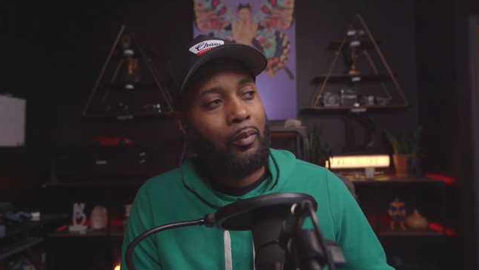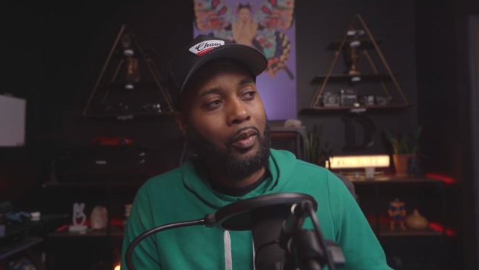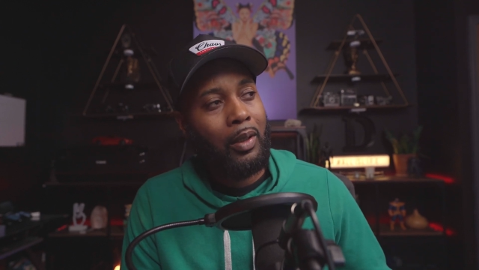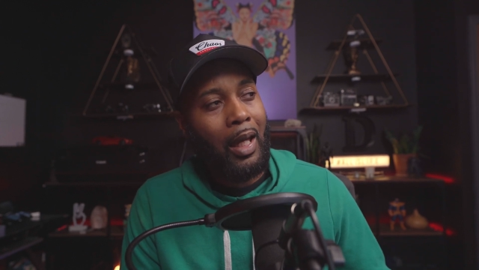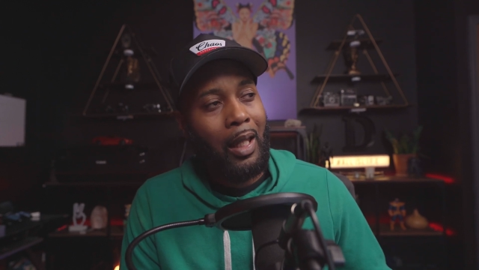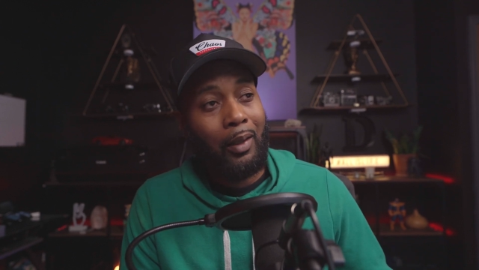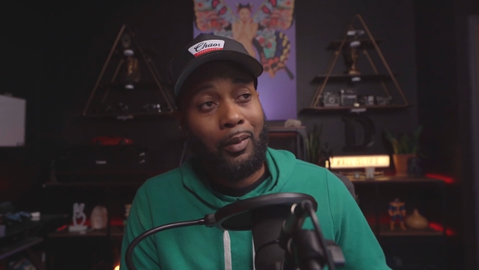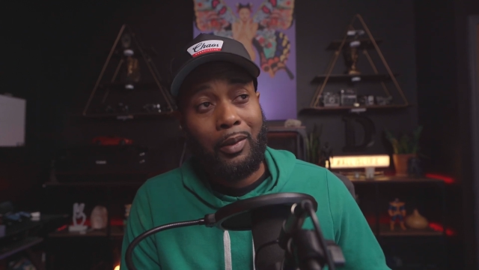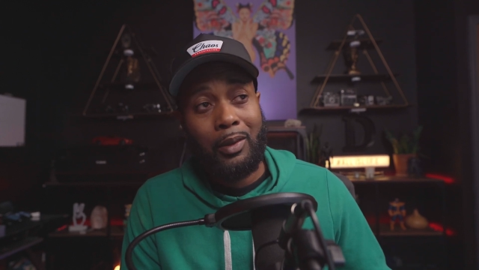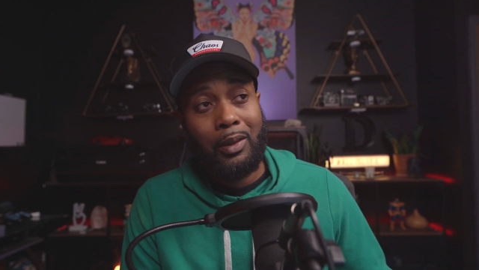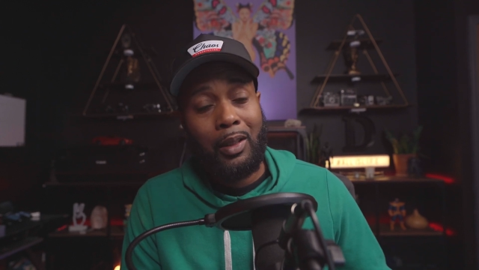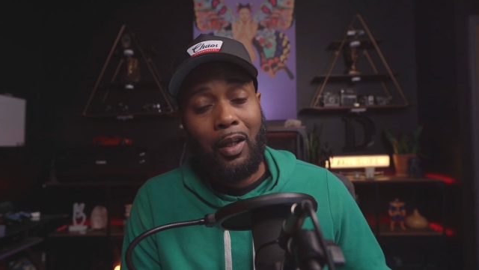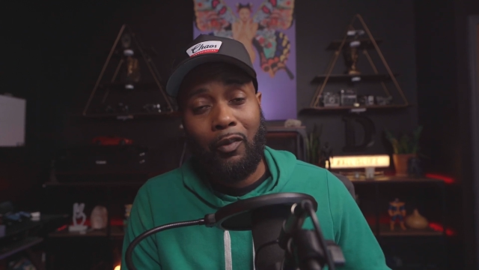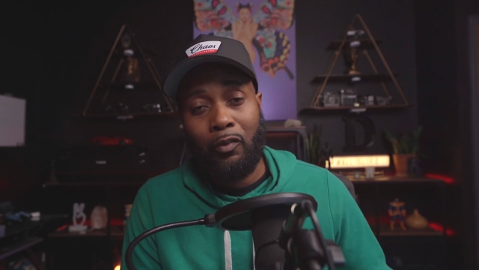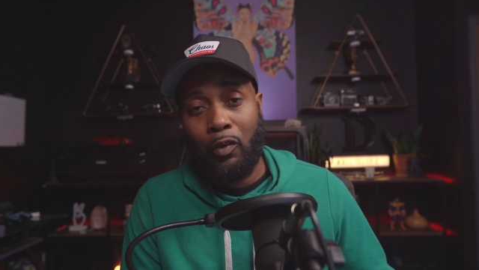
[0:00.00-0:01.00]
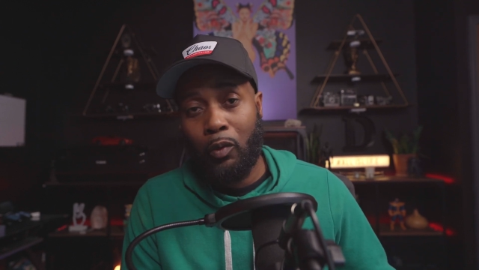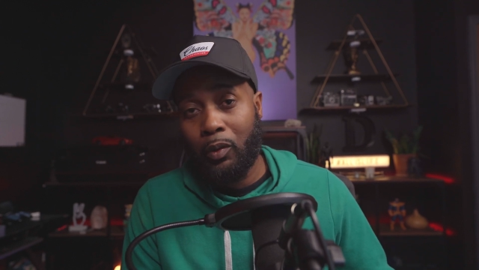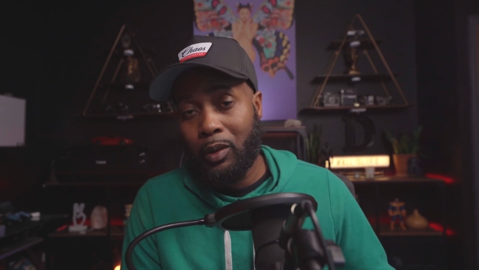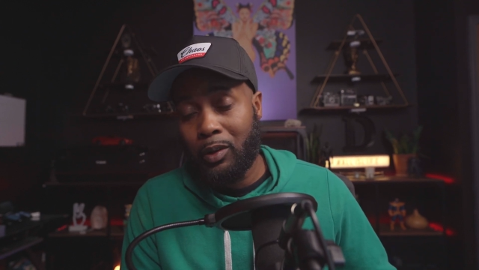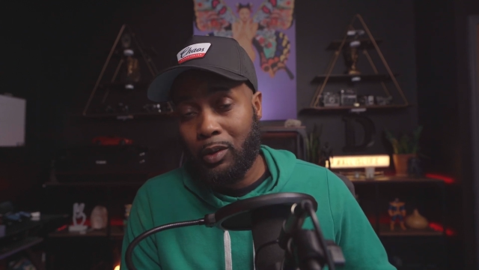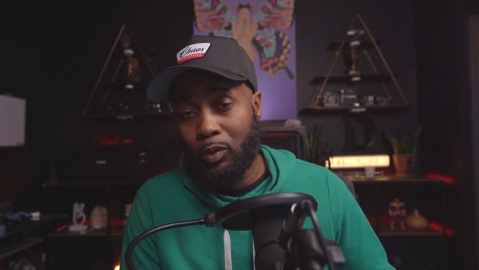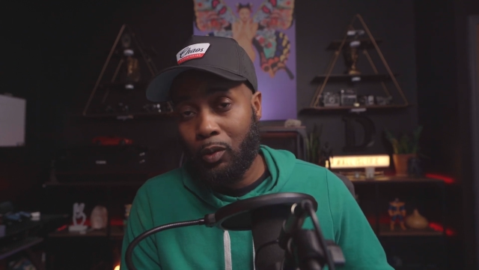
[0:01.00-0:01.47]
Galleries that
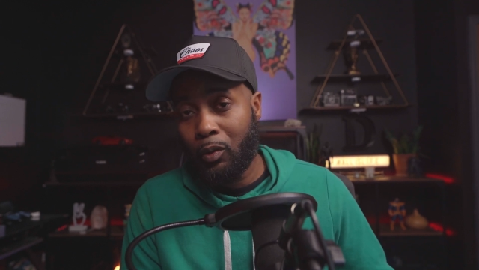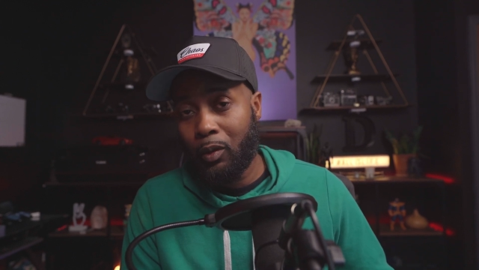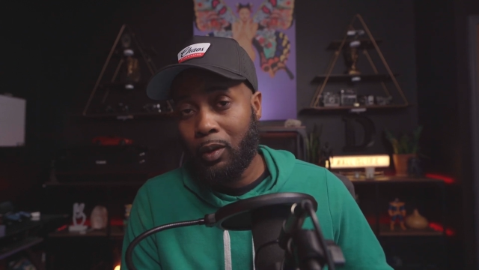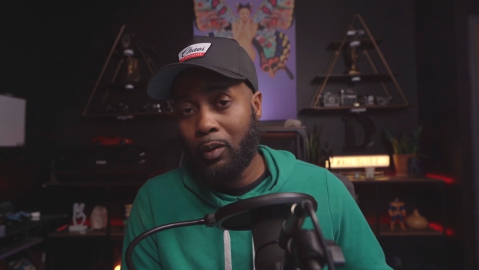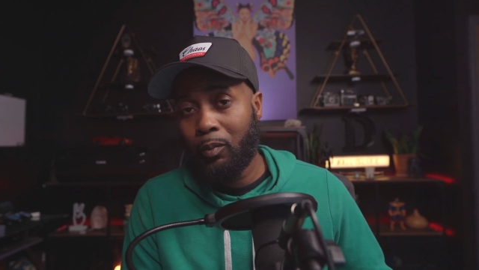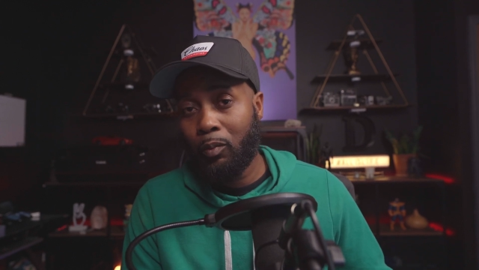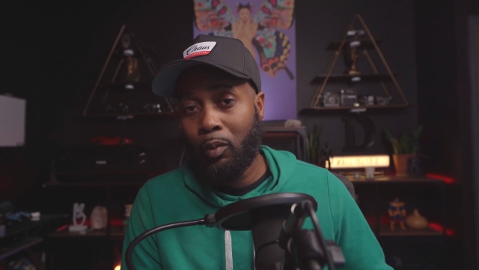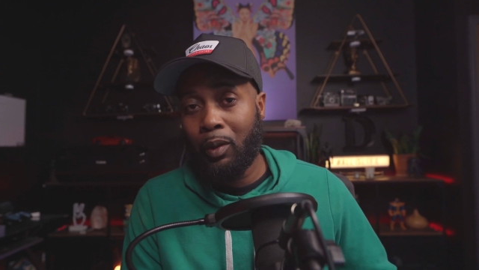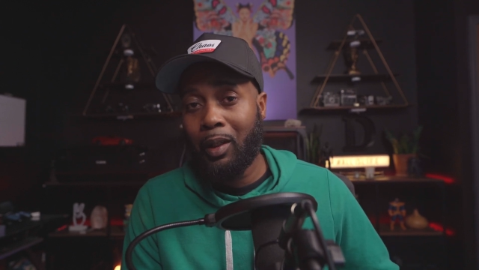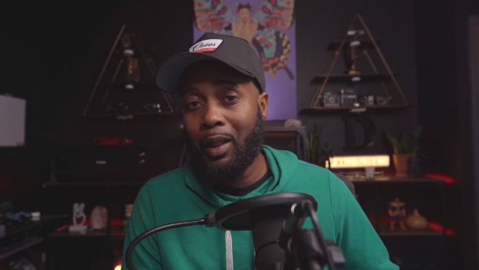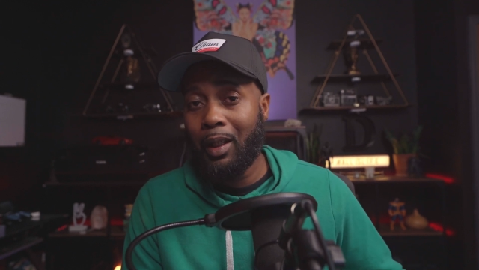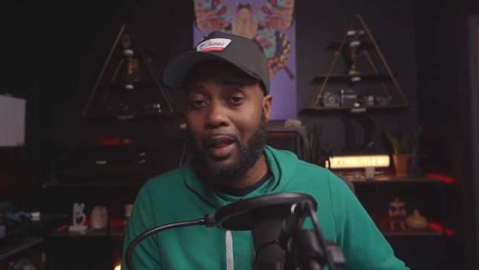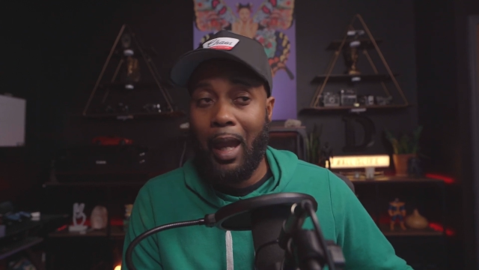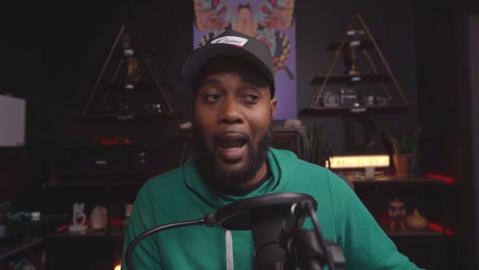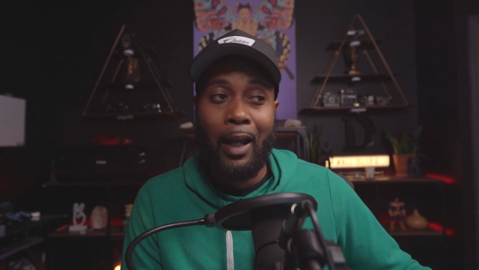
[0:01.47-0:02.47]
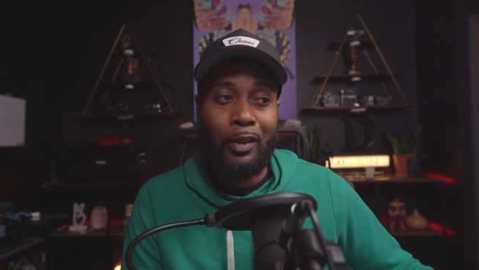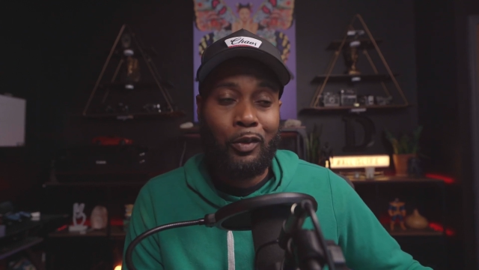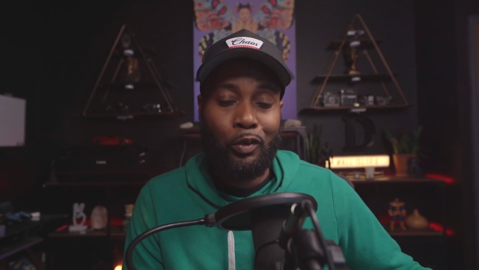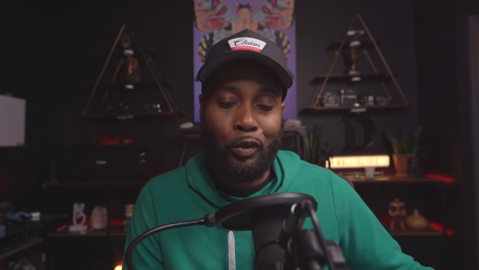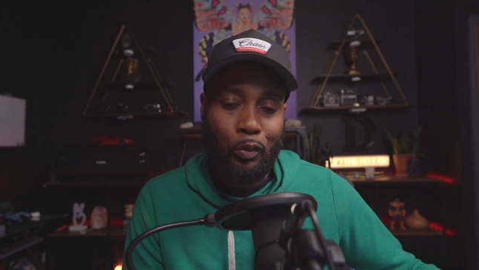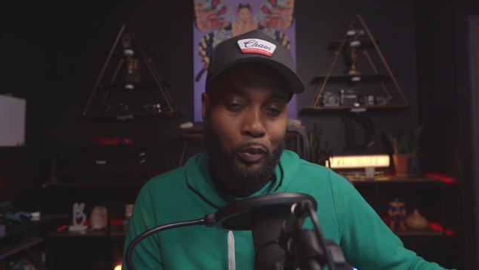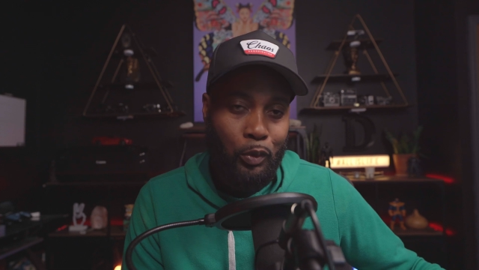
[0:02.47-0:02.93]
focus on bringing
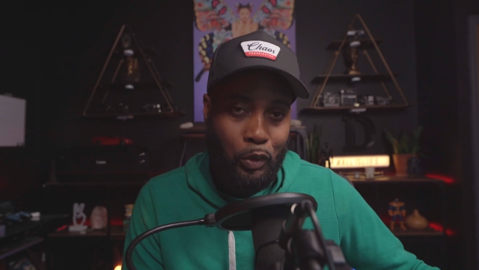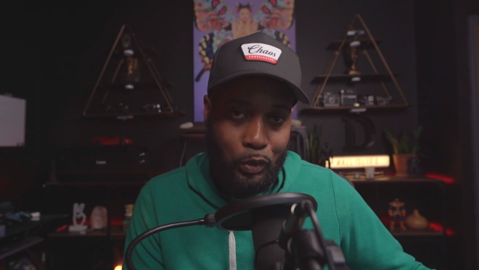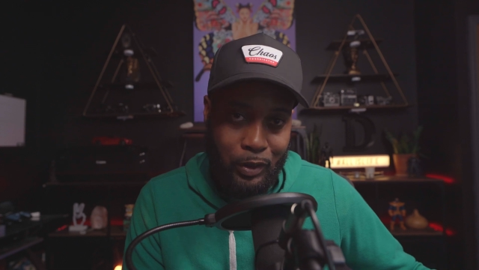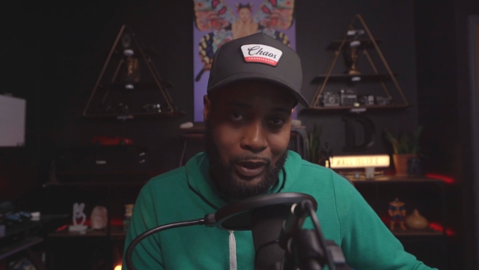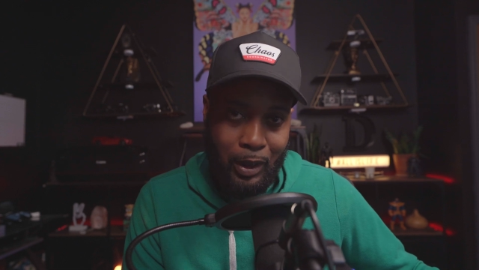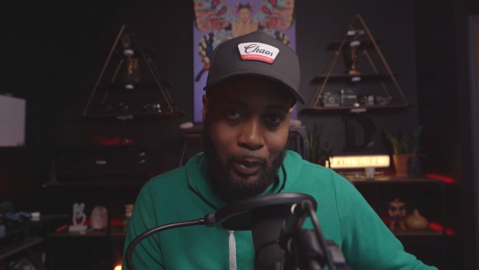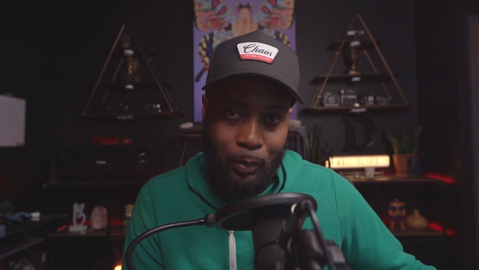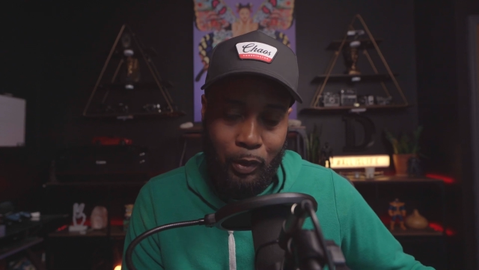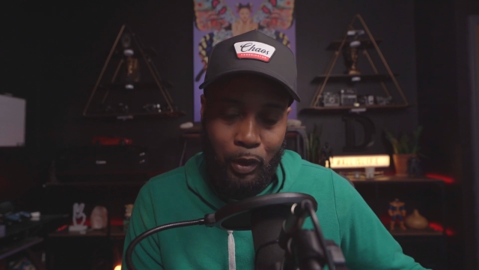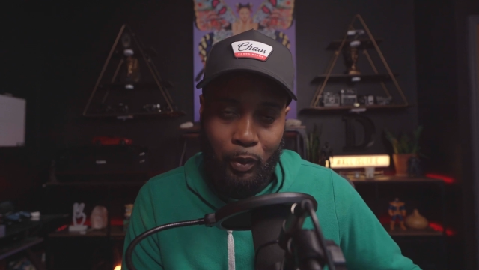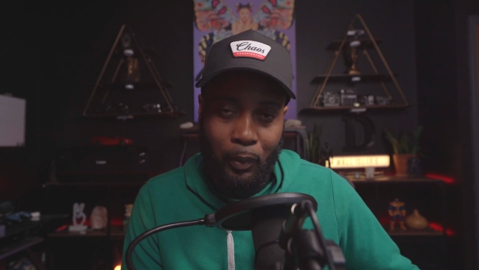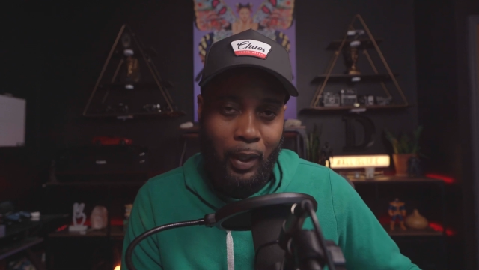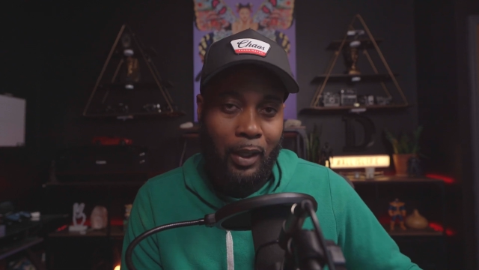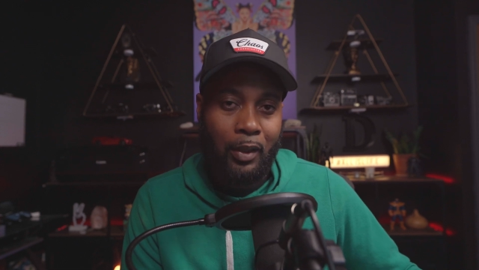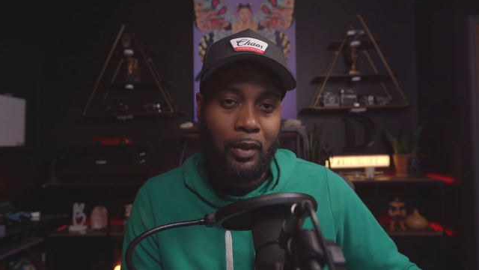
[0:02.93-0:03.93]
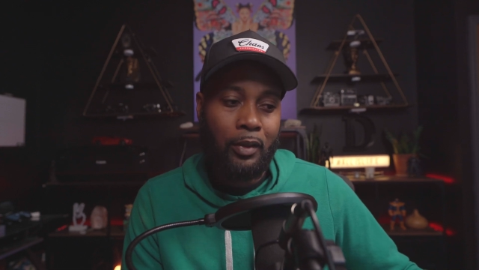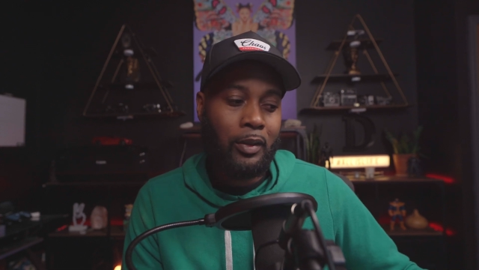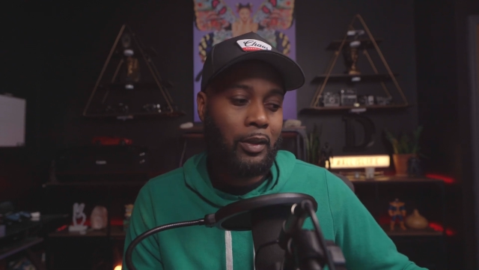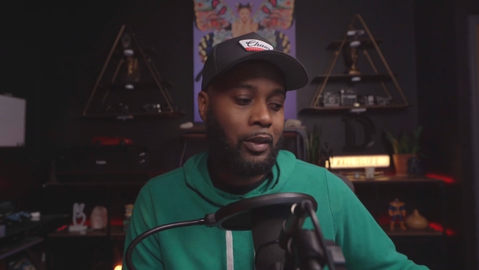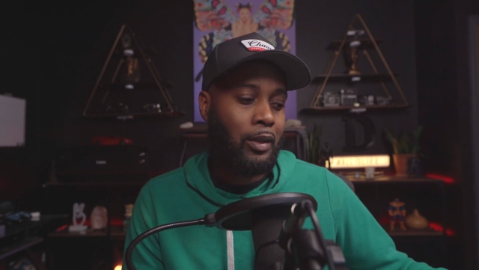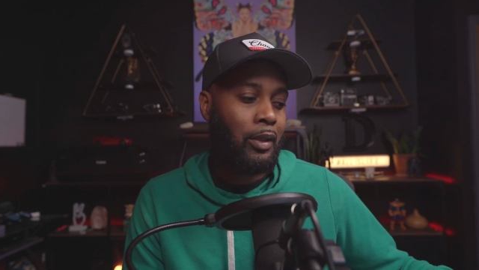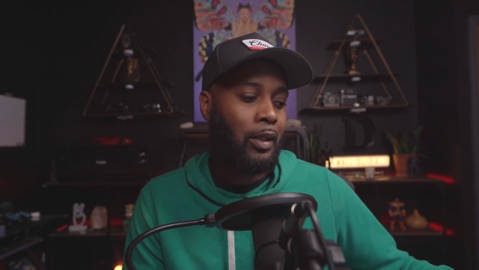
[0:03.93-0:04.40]
actual museum curators